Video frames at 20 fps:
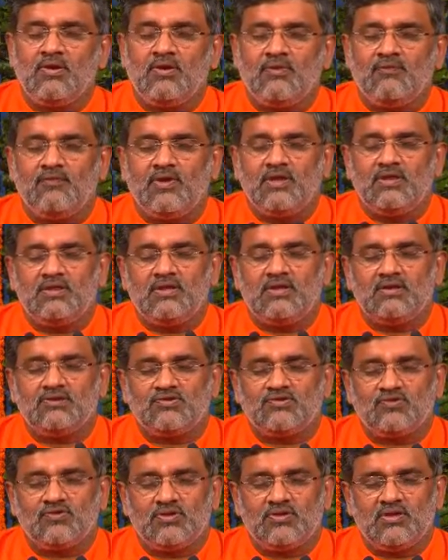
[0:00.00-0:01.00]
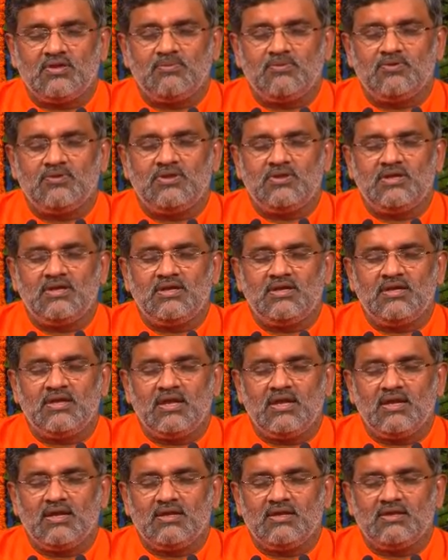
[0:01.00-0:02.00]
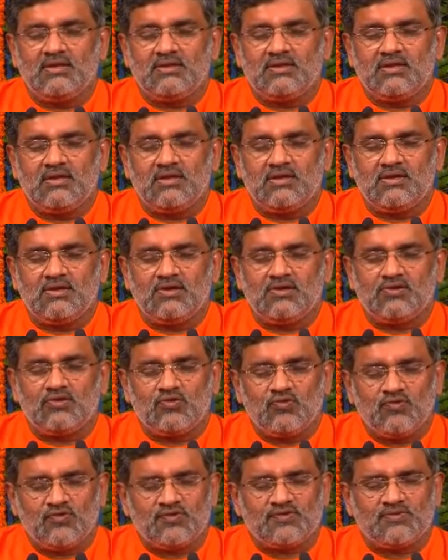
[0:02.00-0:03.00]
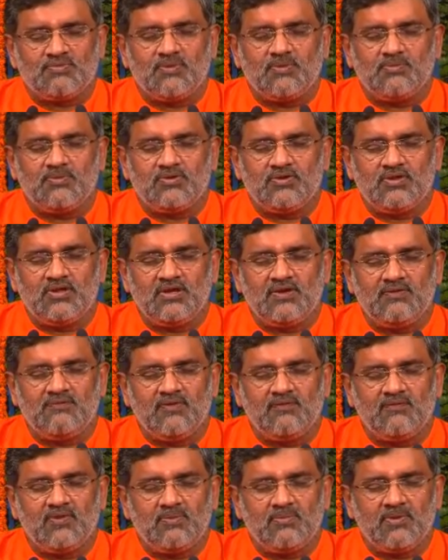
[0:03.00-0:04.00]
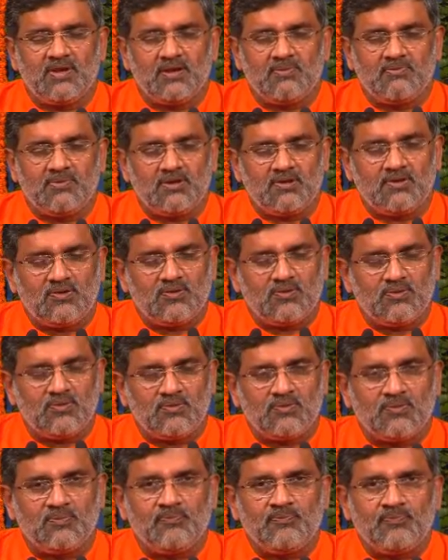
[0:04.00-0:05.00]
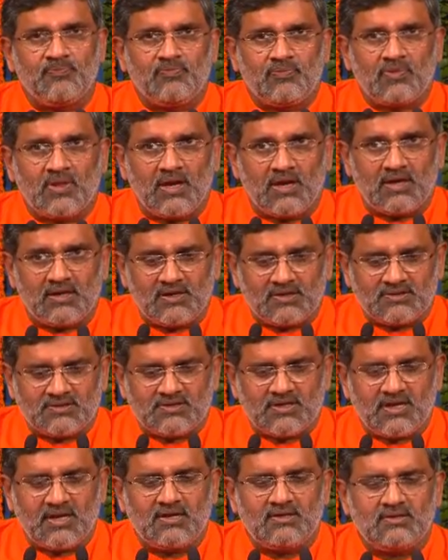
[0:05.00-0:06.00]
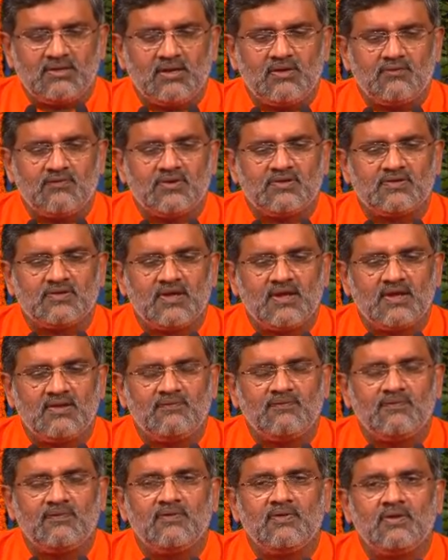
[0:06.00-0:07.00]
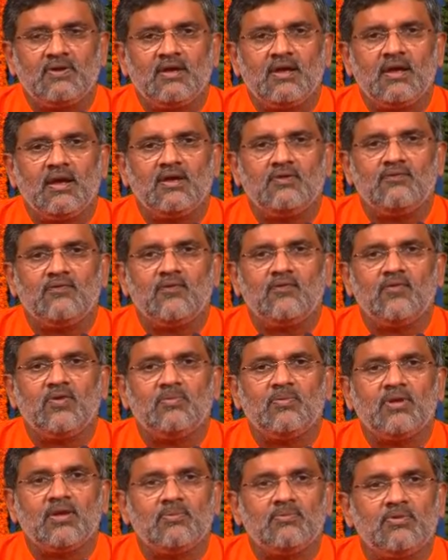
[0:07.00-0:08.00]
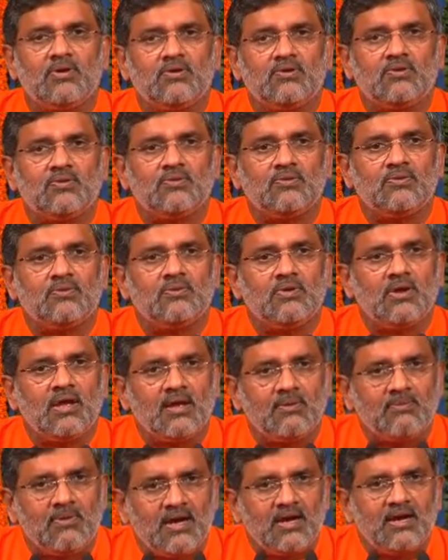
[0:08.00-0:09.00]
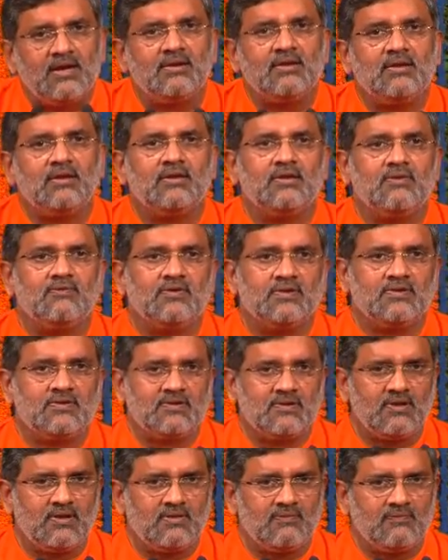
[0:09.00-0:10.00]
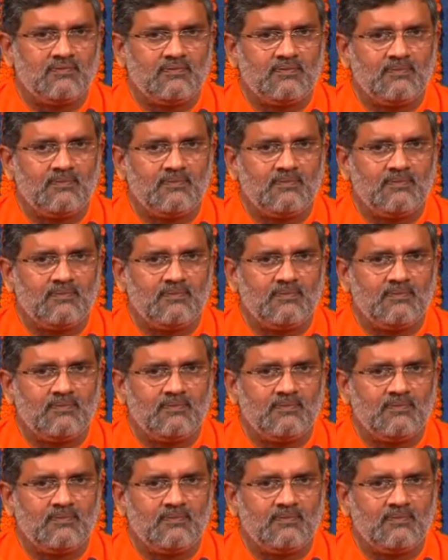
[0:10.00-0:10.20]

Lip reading: With the Shuddha Buddhi and Sukshma Buddhi, we will be able to understand ourselves and we will be able to abide in ourselves.